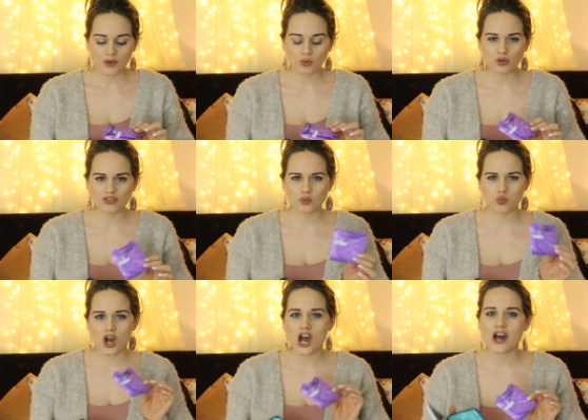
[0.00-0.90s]
what's the
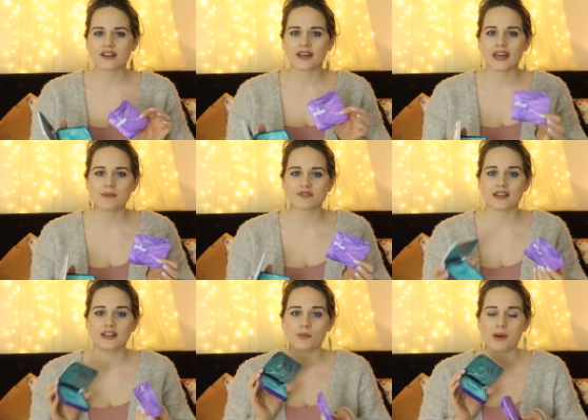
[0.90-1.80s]
word, it keeps
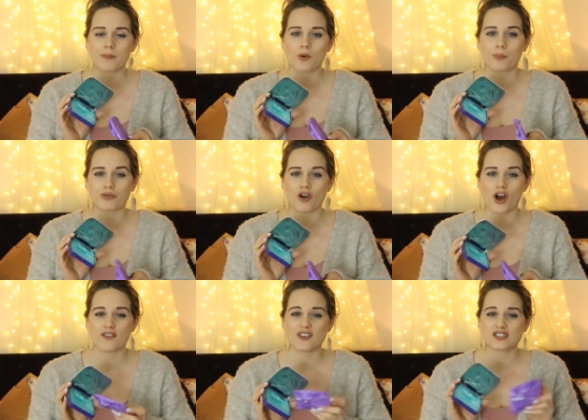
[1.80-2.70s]
it a little bit more
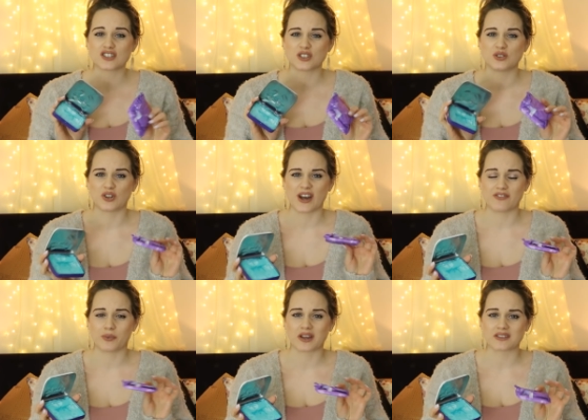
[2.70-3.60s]
private so not
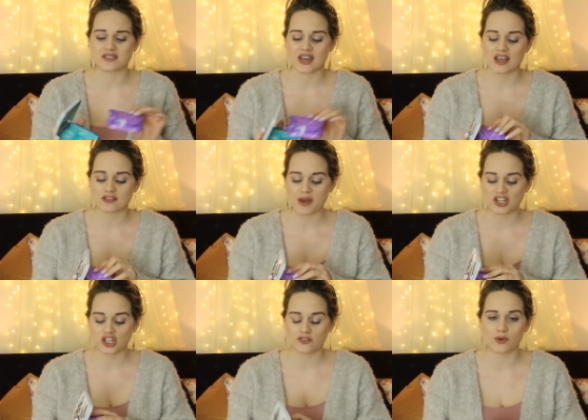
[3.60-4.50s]
everyone can see,
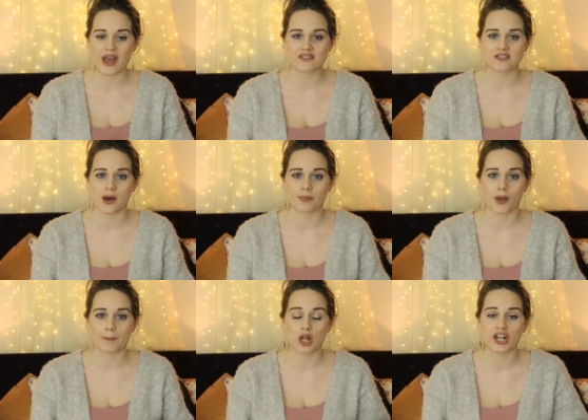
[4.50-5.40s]
especially if you end up
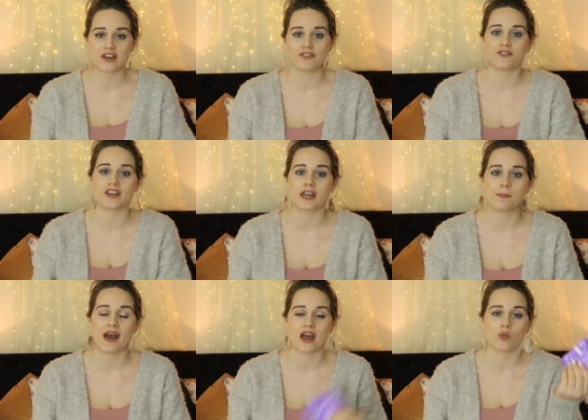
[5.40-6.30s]
like pulling everything out
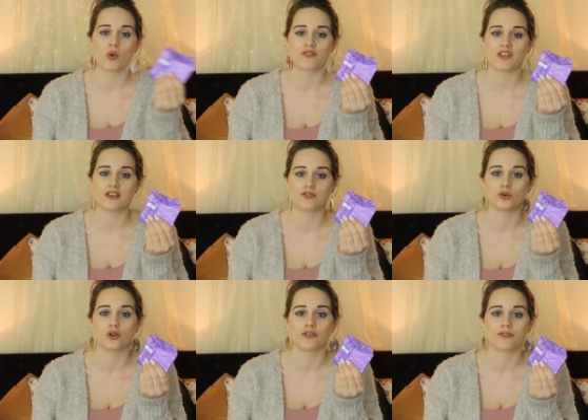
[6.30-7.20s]
your bag and one of these
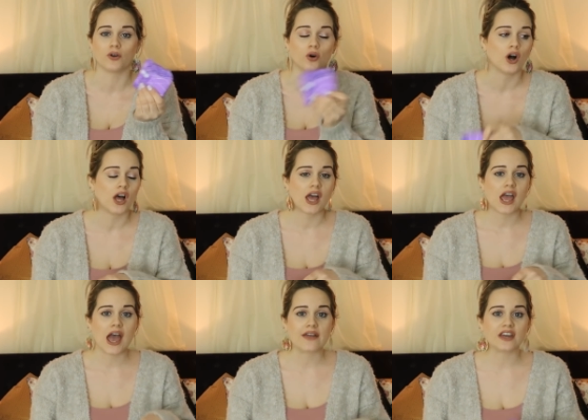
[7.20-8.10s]
fall on the floor
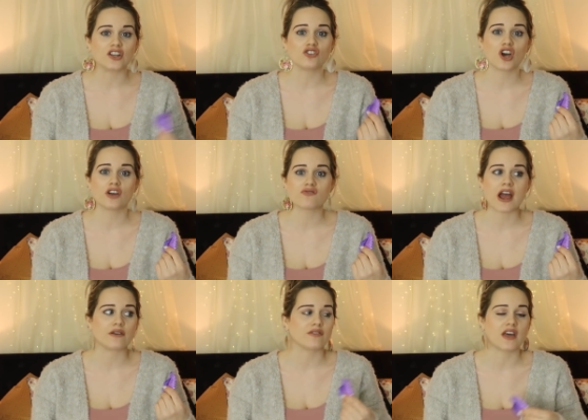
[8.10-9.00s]
and then you turn
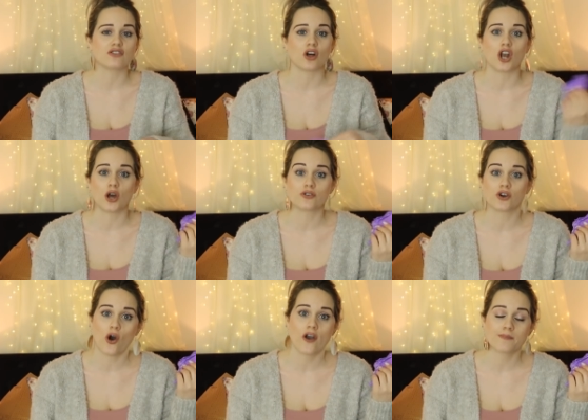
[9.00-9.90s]
around and there's like loads of
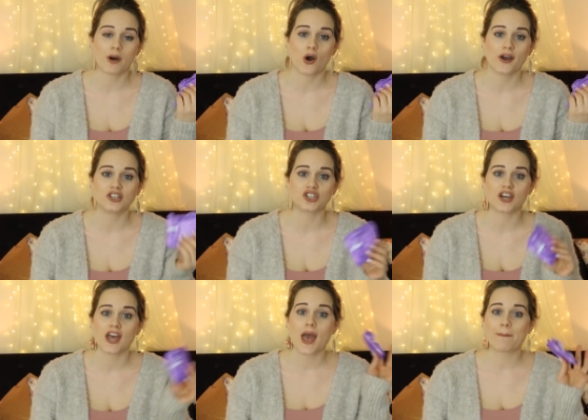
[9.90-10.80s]
guys behind
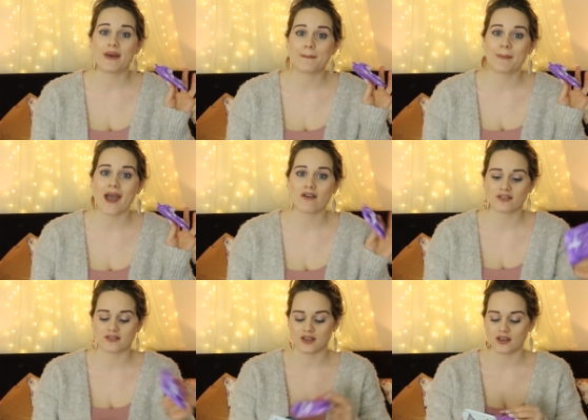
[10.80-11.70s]
you. Bit
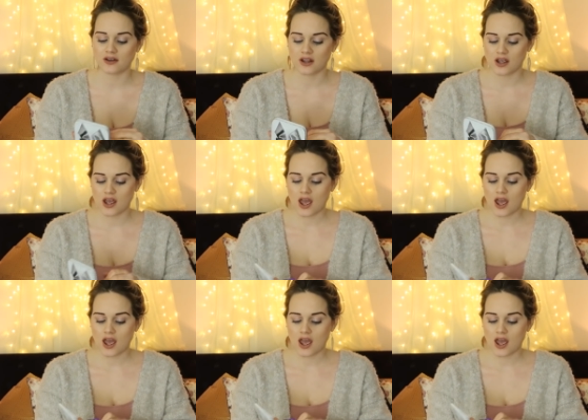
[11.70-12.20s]
embarrassing.